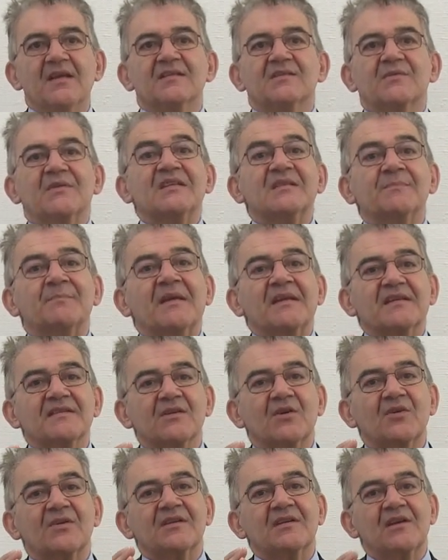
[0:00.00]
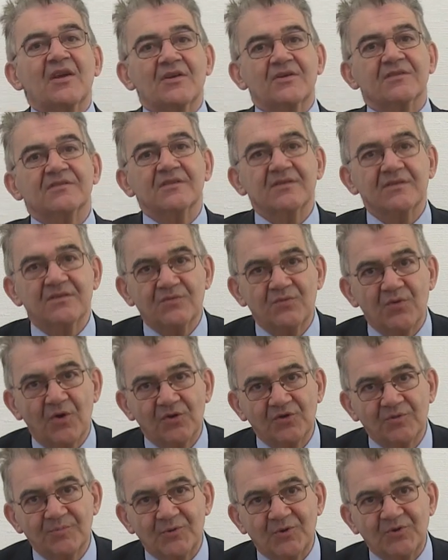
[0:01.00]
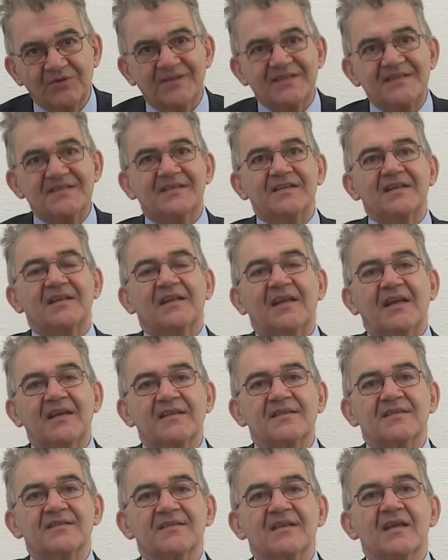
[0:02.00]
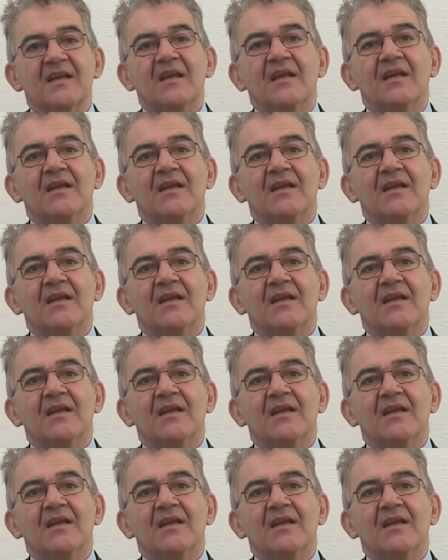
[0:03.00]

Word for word: Swiss banks are reluctant to onboard risky clients.